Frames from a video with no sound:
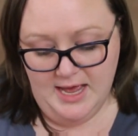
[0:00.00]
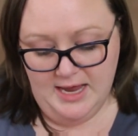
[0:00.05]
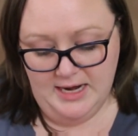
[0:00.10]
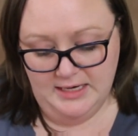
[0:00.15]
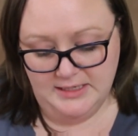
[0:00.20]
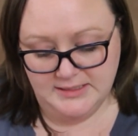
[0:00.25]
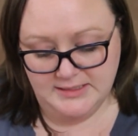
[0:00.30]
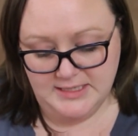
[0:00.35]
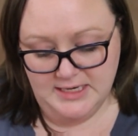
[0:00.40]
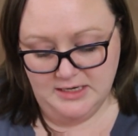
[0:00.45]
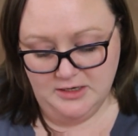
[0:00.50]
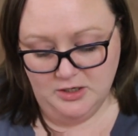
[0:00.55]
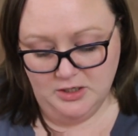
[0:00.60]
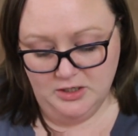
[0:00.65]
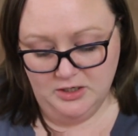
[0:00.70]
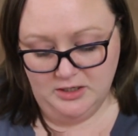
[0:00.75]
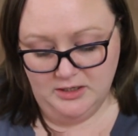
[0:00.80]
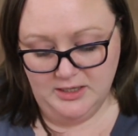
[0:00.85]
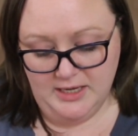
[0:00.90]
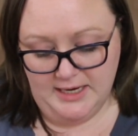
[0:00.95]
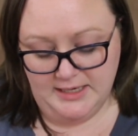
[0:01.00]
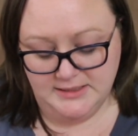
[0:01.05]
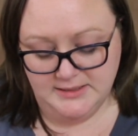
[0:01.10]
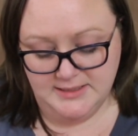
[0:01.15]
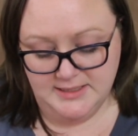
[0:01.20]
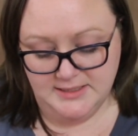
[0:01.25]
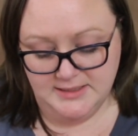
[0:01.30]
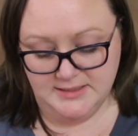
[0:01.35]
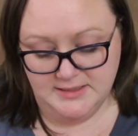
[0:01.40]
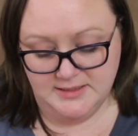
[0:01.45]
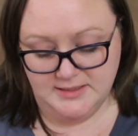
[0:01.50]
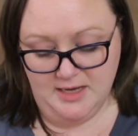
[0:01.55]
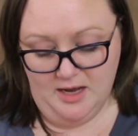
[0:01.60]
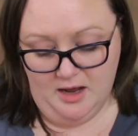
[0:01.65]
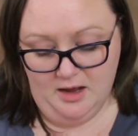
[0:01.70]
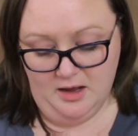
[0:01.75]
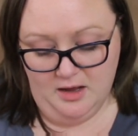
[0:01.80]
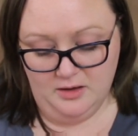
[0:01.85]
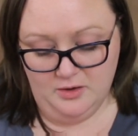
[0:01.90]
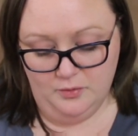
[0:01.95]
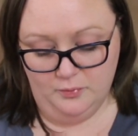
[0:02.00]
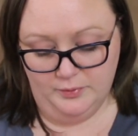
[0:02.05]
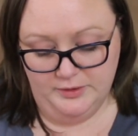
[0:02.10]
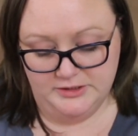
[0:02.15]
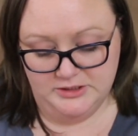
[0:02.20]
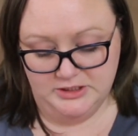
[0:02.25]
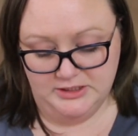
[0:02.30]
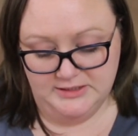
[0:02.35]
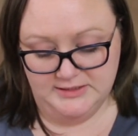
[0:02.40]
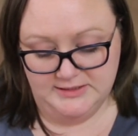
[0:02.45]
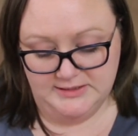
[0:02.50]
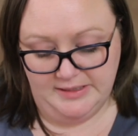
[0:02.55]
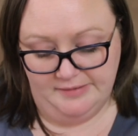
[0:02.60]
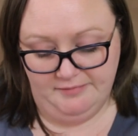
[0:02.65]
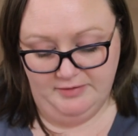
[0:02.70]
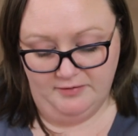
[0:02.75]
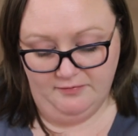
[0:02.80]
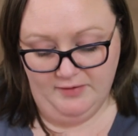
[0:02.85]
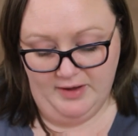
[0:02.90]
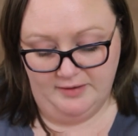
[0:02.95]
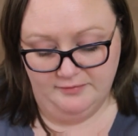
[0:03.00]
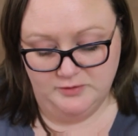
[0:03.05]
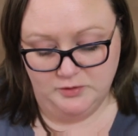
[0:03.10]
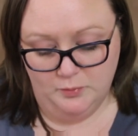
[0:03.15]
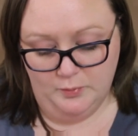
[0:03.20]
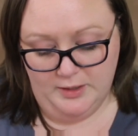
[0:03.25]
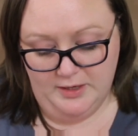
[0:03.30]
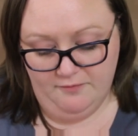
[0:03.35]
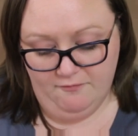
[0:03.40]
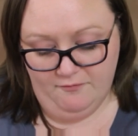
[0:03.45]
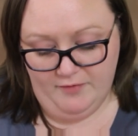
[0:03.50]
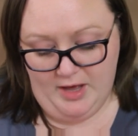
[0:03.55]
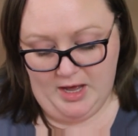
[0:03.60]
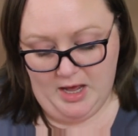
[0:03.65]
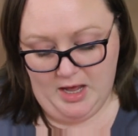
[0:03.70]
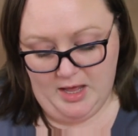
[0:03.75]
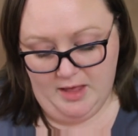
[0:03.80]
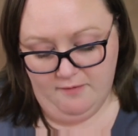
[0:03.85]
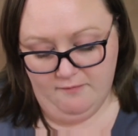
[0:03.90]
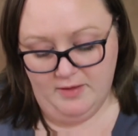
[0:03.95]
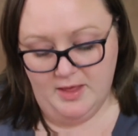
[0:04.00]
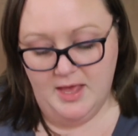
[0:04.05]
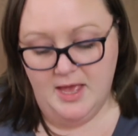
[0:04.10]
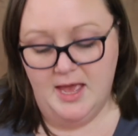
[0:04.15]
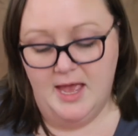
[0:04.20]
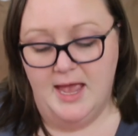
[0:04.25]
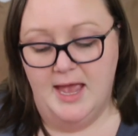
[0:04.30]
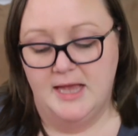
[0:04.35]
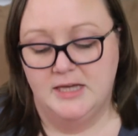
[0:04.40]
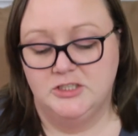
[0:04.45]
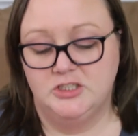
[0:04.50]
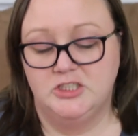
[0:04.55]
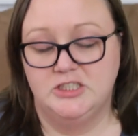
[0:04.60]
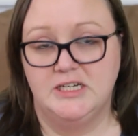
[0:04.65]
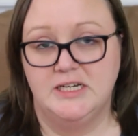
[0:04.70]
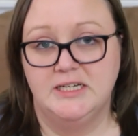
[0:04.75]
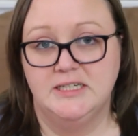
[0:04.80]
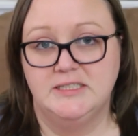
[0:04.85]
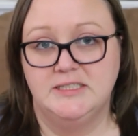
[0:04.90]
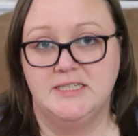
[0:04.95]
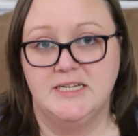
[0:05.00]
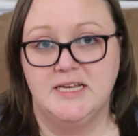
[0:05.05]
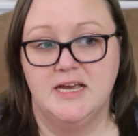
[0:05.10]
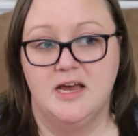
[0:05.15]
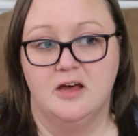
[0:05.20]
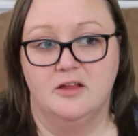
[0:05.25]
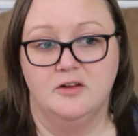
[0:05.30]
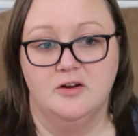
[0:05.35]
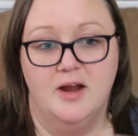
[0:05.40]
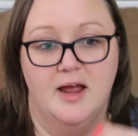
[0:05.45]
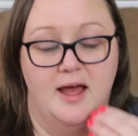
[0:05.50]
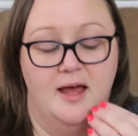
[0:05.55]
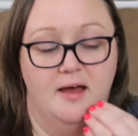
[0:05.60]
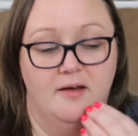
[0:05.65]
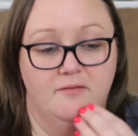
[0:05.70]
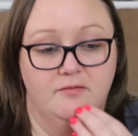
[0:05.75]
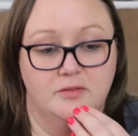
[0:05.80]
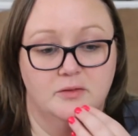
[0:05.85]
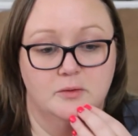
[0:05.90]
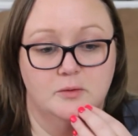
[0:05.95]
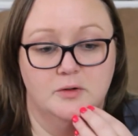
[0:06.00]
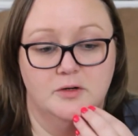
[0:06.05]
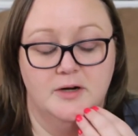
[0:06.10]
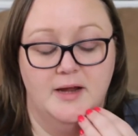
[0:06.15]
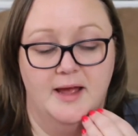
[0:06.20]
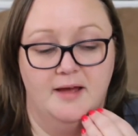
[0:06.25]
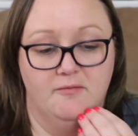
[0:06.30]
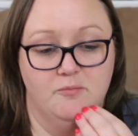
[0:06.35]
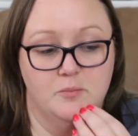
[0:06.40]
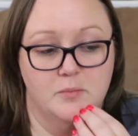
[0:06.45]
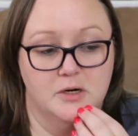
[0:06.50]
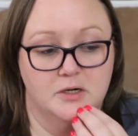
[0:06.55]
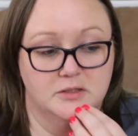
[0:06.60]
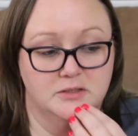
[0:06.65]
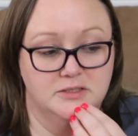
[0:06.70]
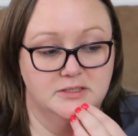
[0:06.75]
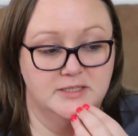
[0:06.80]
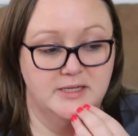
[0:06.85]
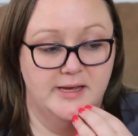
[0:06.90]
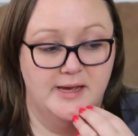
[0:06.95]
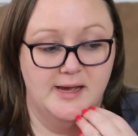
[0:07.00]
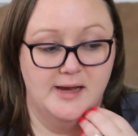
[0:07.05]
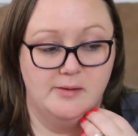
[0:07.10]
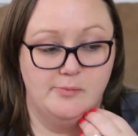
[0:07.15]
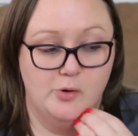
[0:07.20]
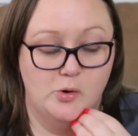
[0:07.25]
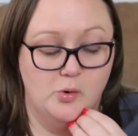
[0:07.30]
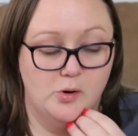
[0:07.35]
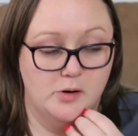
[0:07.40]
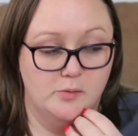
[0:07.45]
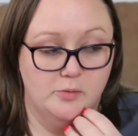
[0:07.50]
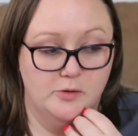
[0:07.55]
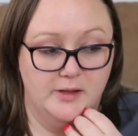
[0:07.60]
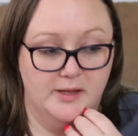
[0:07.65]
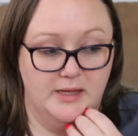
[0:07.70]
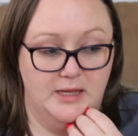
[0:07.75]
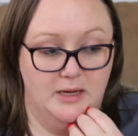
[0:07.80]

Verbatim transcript: And it's in her classic sock, which is 75.25. And she is the other half, Lord Have Mercy. I'm horrible. I